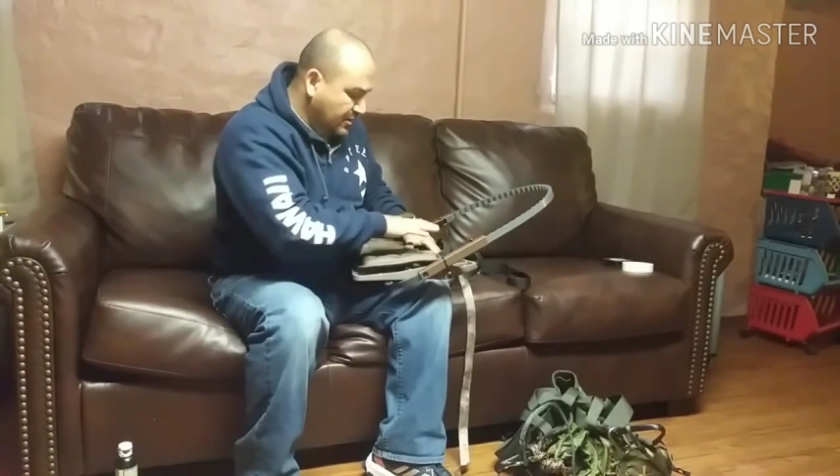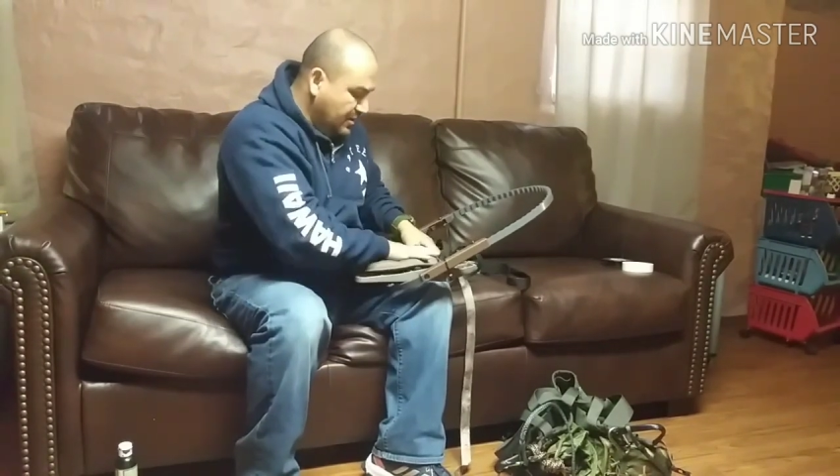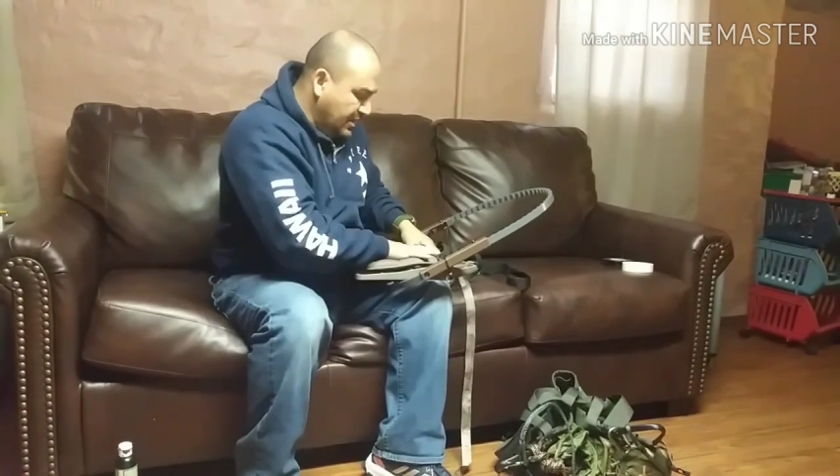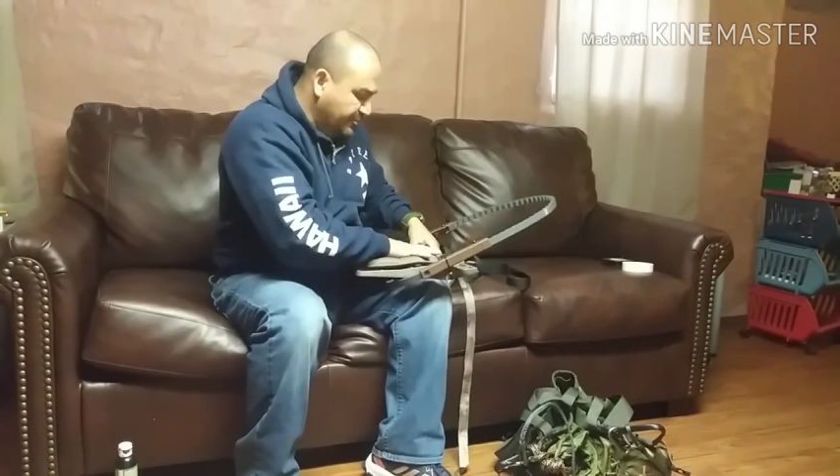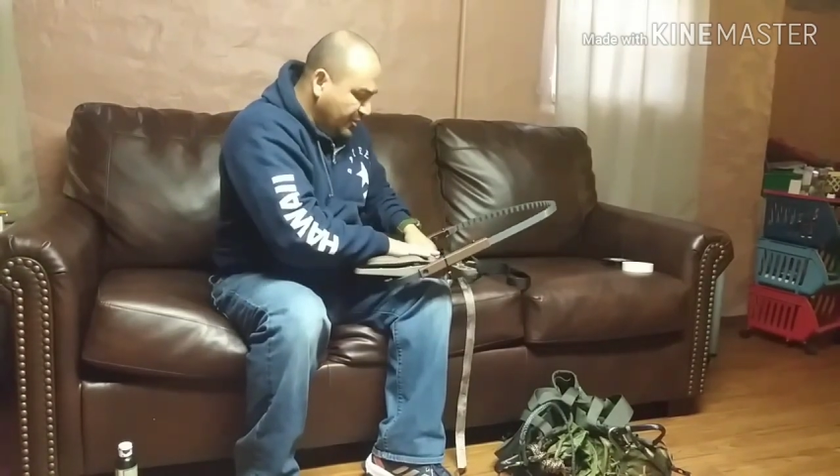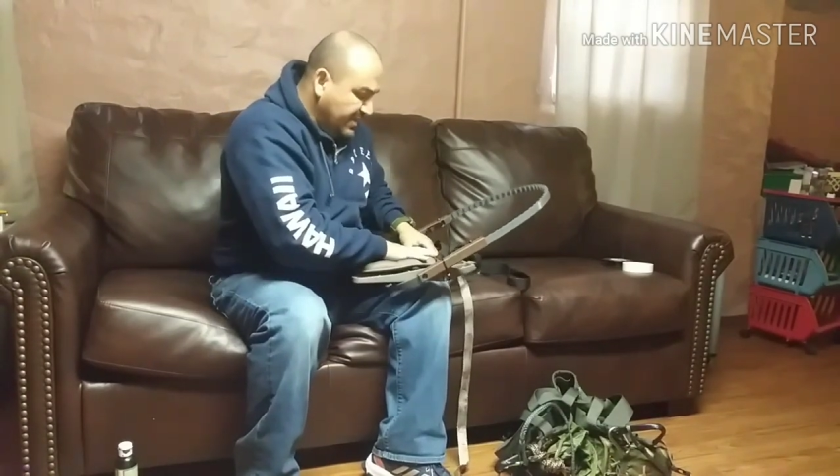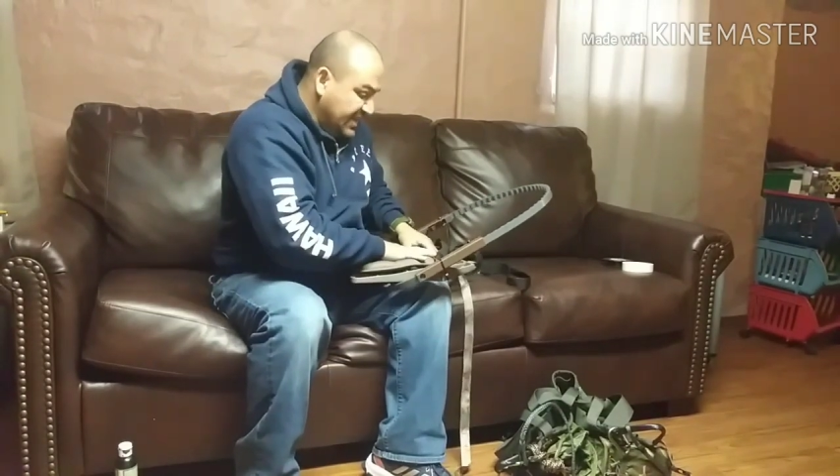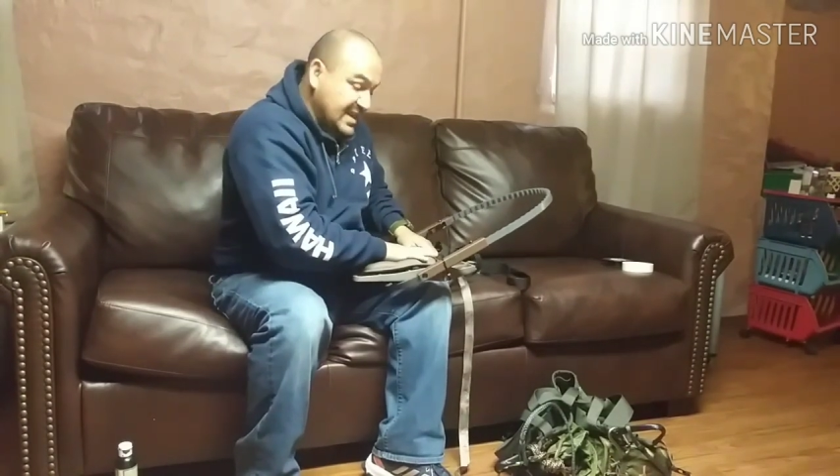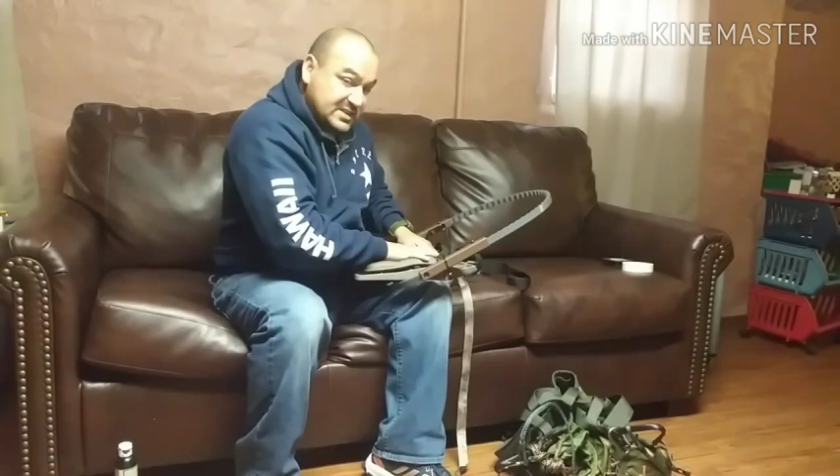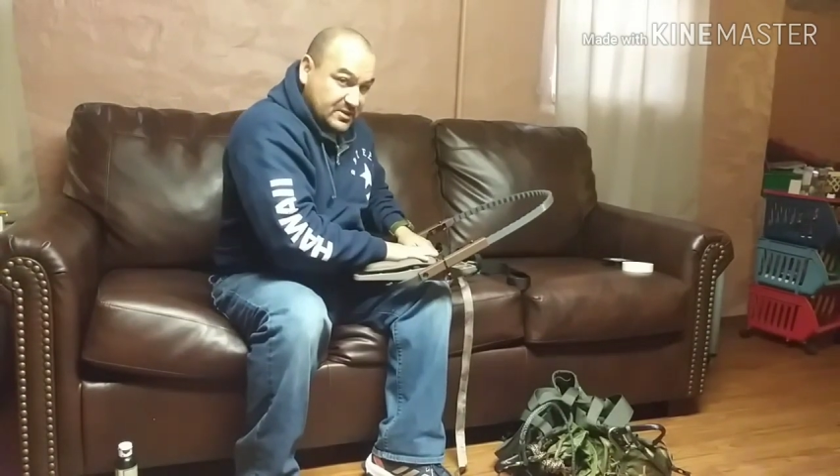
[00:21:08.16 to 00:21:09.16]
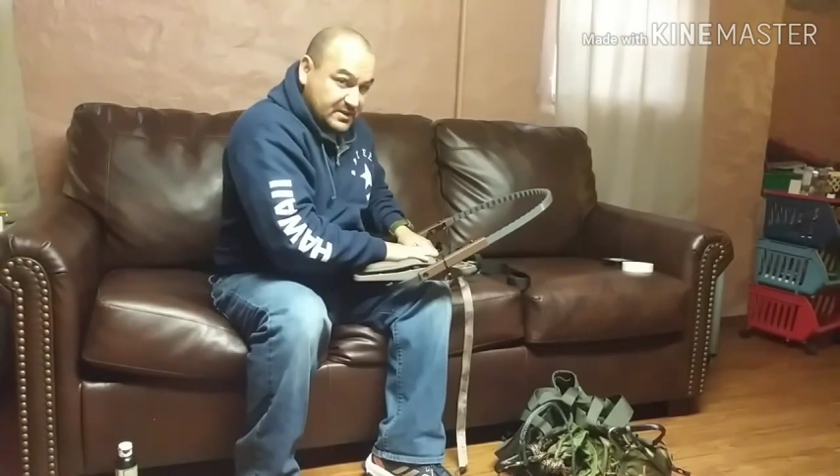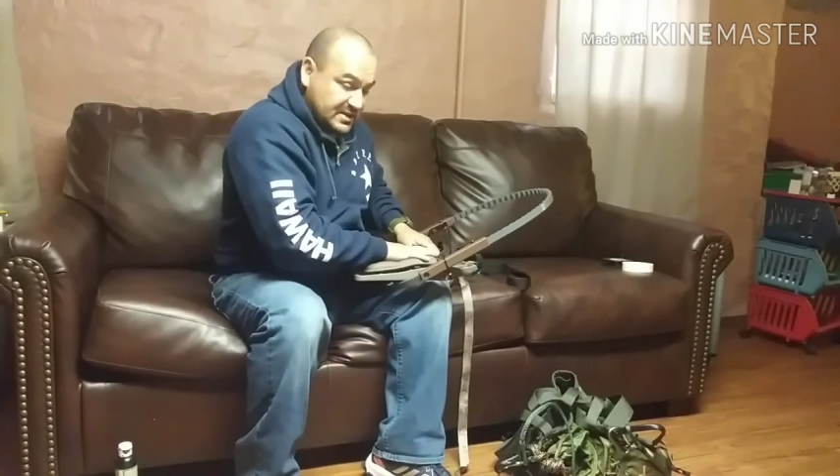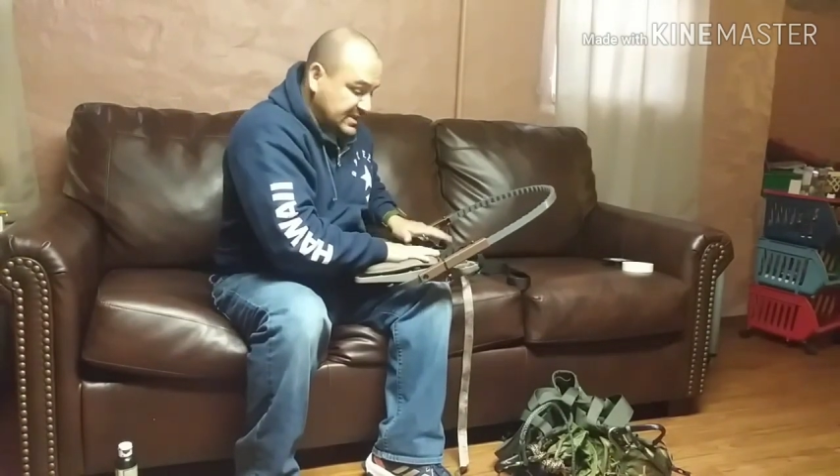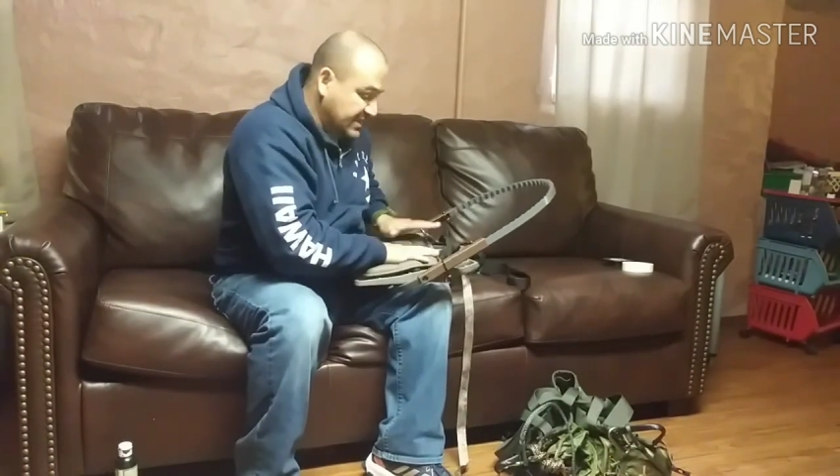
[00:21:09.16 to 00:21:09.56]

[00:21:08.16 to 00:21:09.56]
put my knees on this,